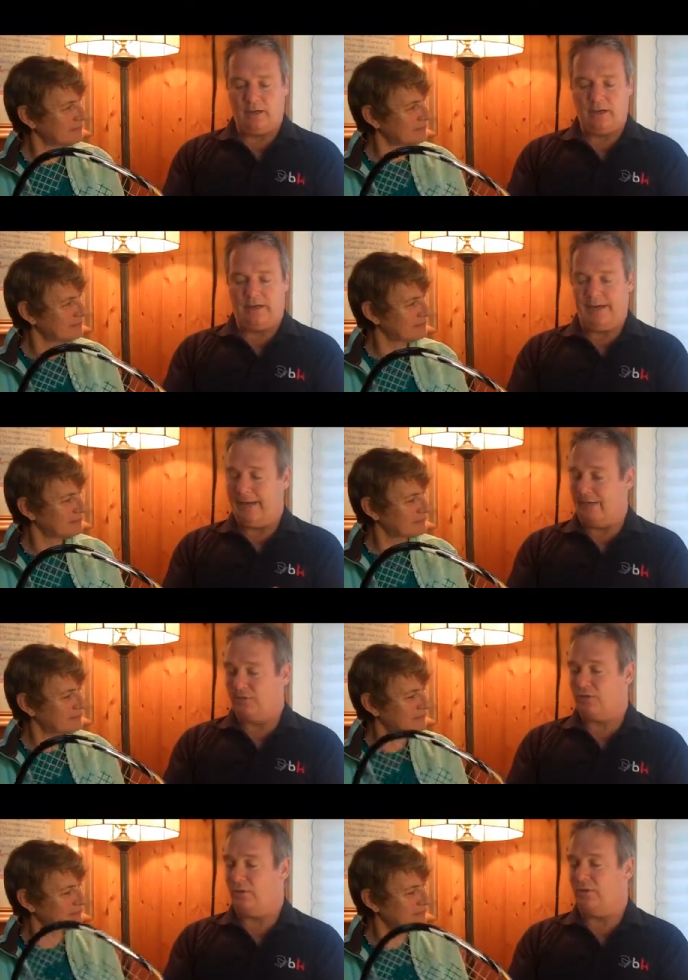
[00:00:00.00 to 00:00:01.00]
Speaker 1: uh,
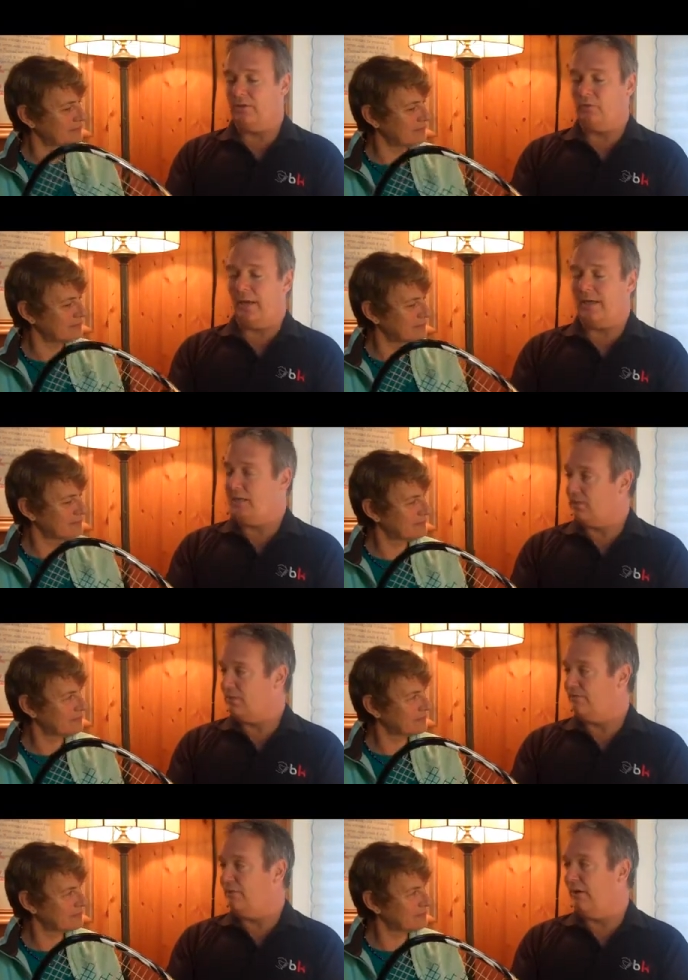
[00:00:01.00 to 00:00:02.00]
hand so that the racket
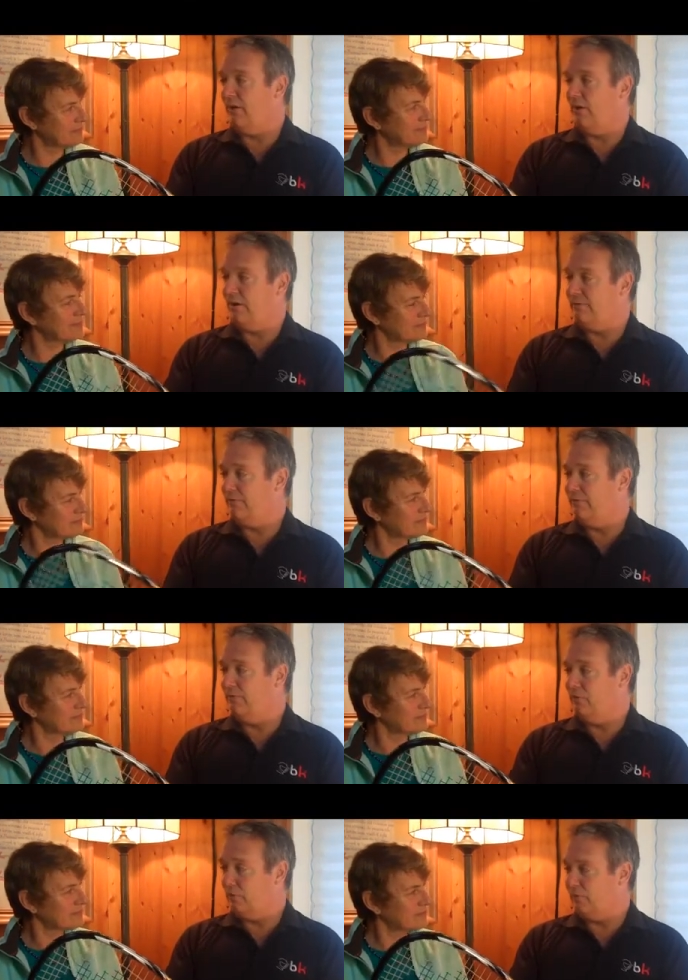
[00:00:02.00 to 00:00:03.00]
doesn't fly off if you
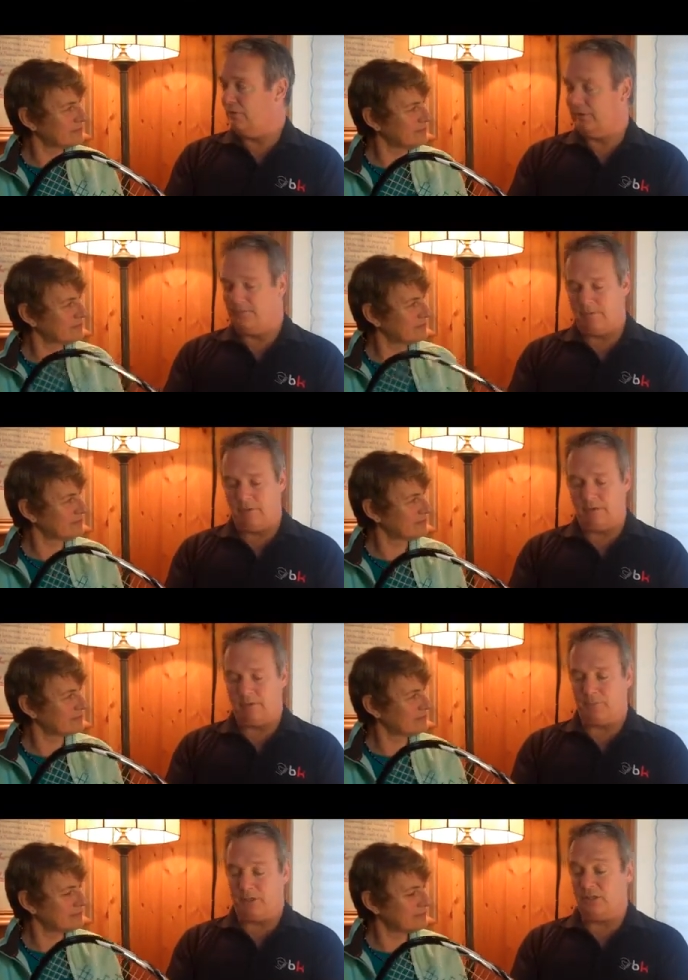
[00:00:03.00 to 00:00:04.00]
lose the, uh,
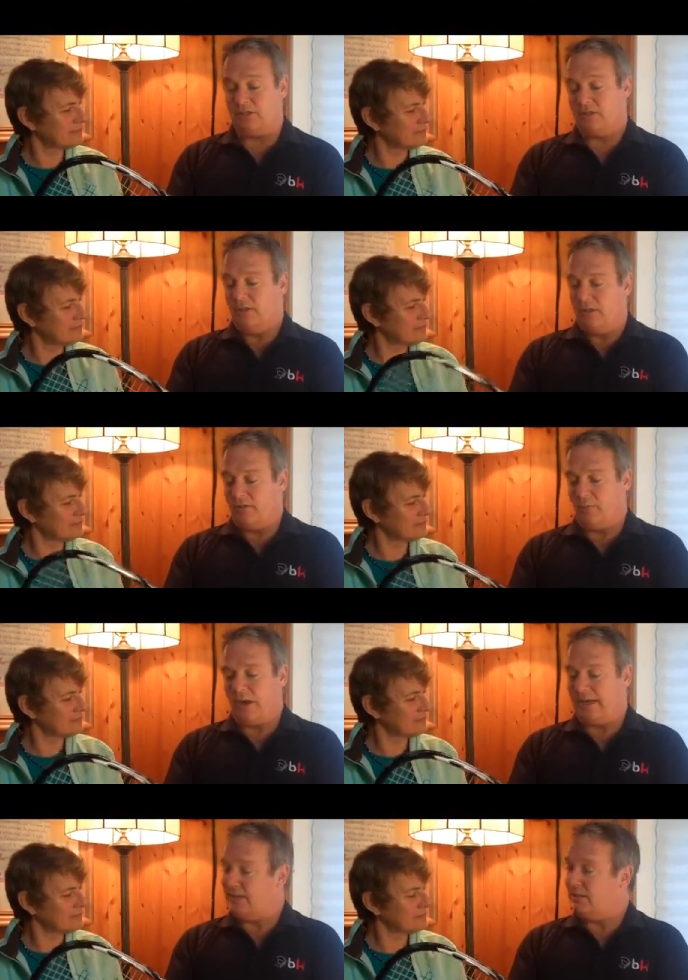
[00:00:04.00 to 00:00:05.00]
because the
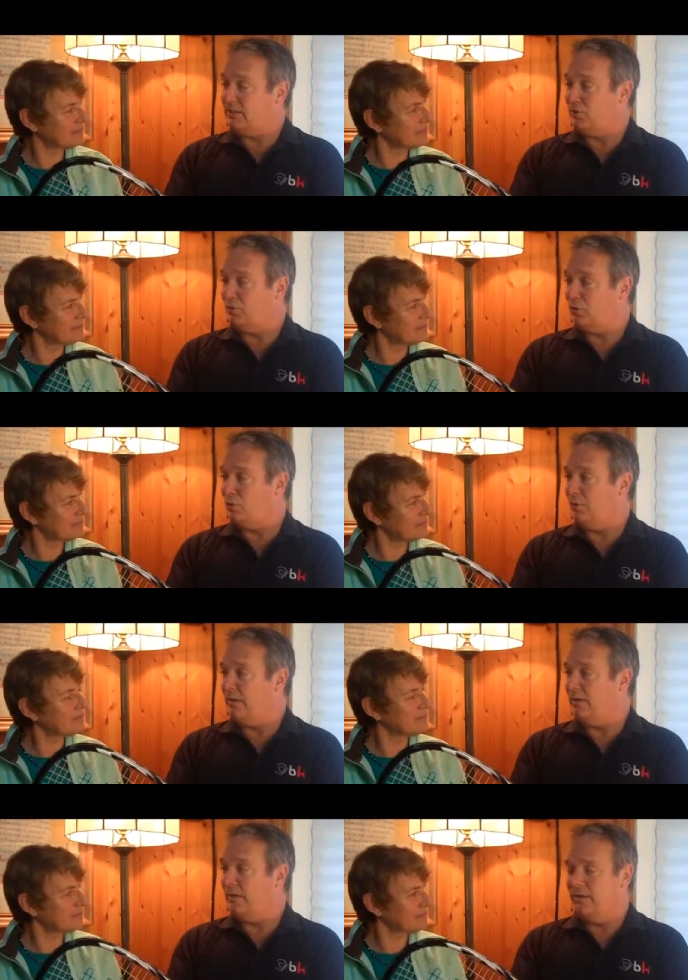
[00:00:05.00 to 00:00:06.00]
racket is so
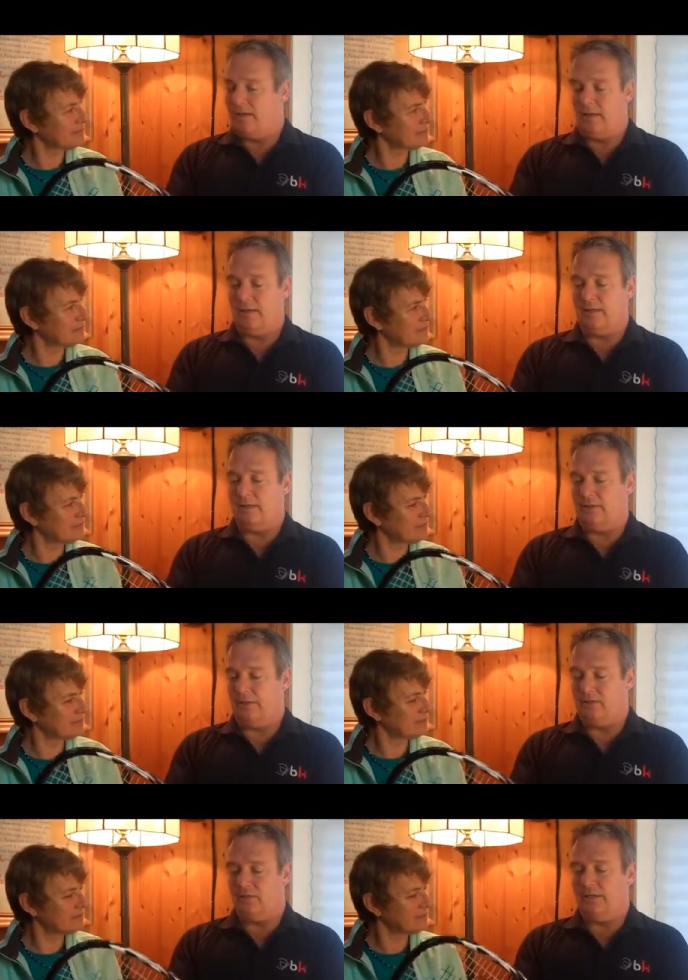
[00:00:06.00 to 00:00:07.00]
short, uh,
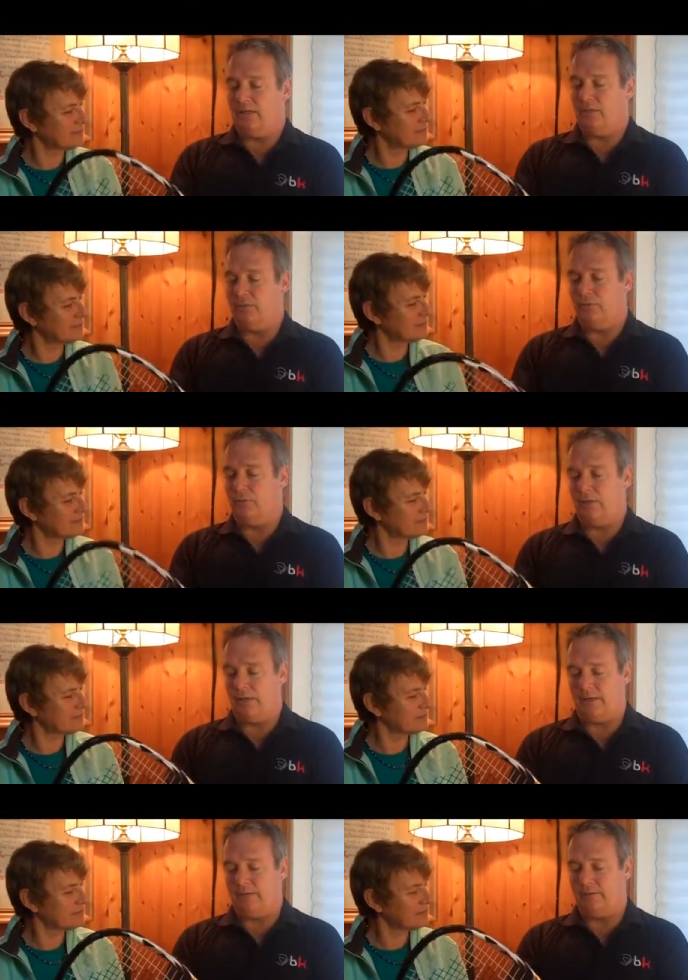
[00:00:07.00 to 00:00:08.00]
you tend to
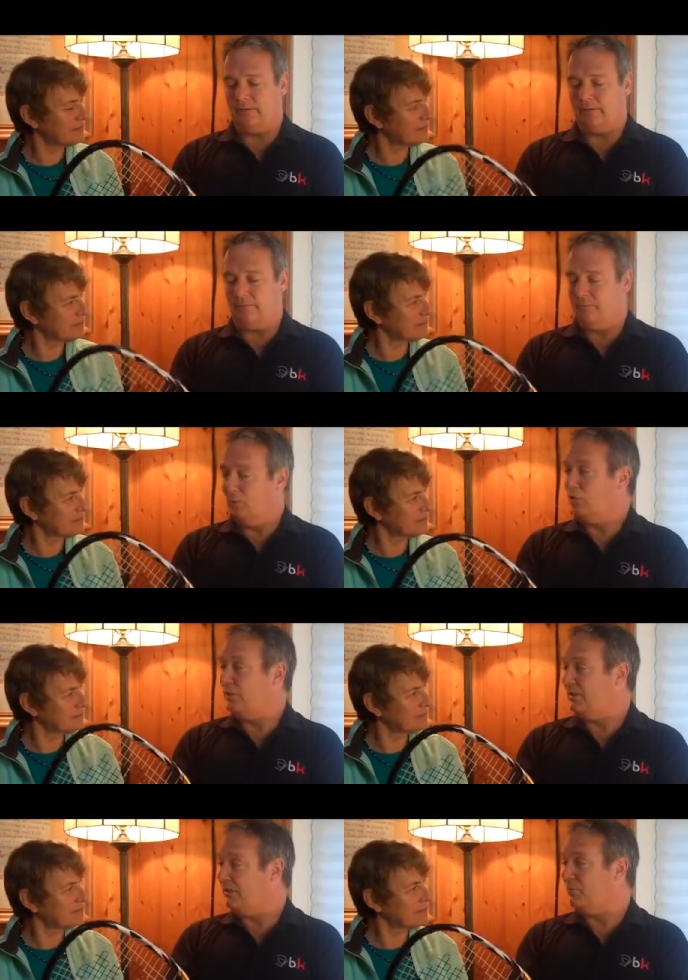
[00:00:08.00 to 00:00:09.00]
uh,
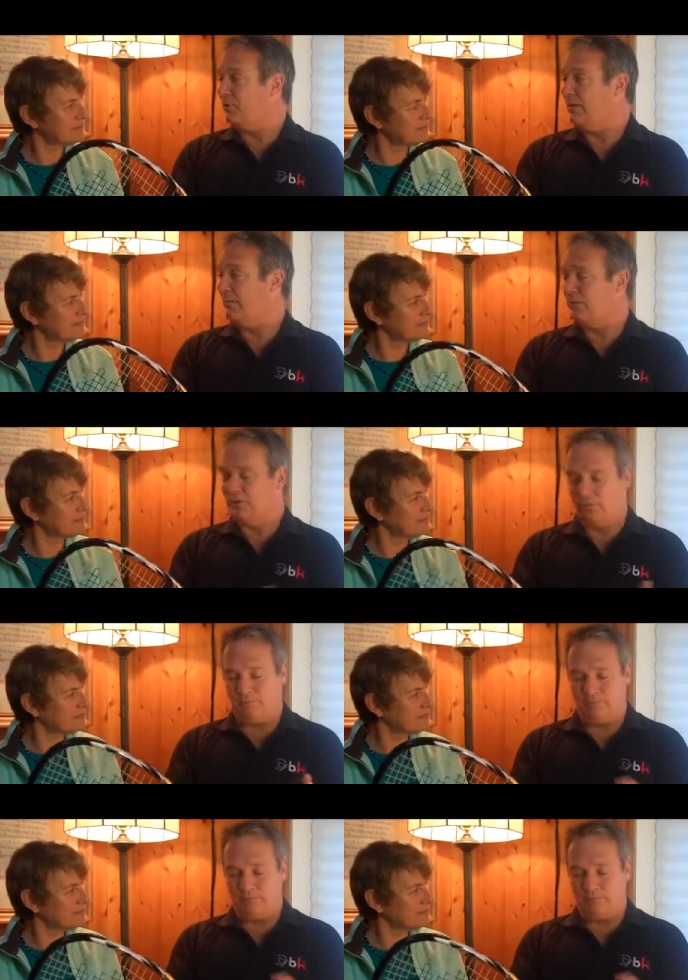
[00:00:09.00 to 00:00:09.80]
lose it sometimes. So